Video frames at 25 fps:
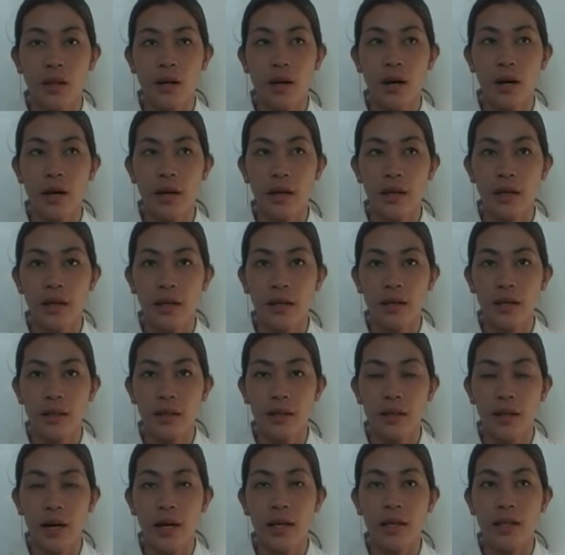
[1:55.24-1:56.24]
I
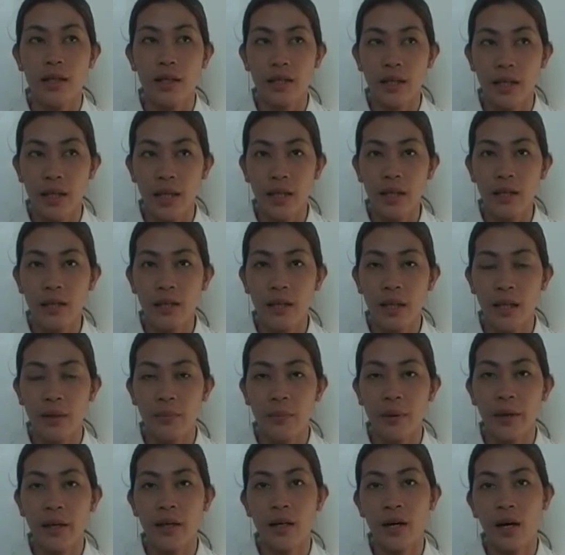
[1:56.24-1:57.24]
clean,
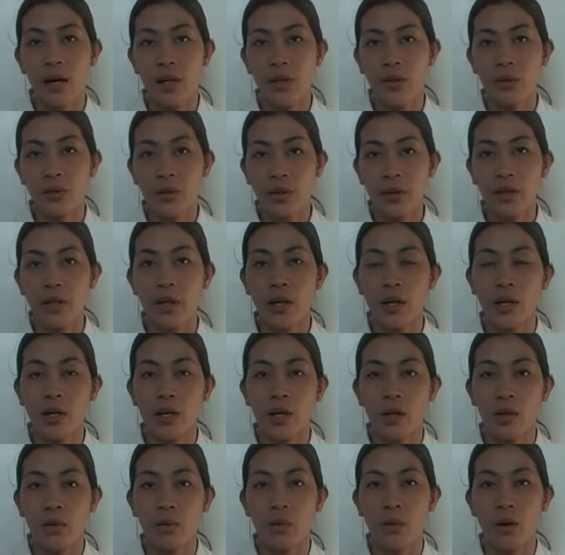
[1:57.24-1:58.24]
I make iron, I
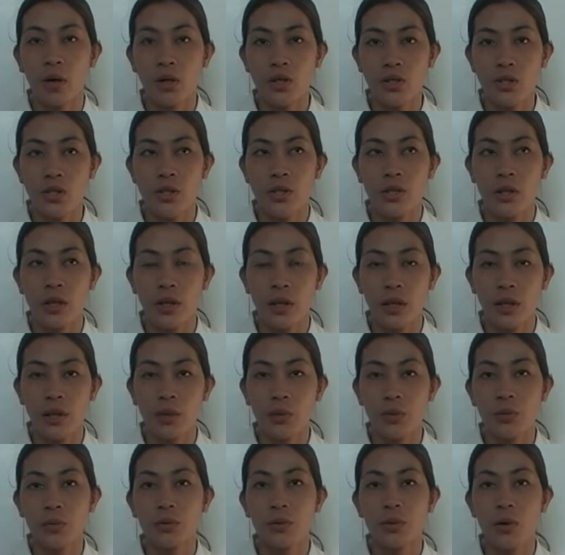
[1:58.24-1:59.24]
wash, I
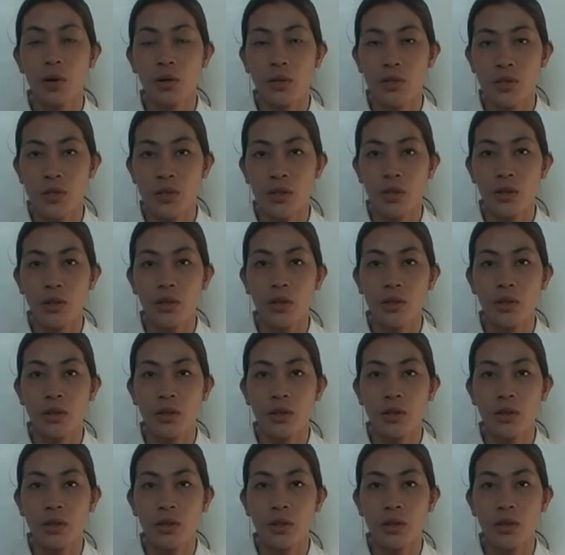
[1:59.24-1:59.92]
cook also.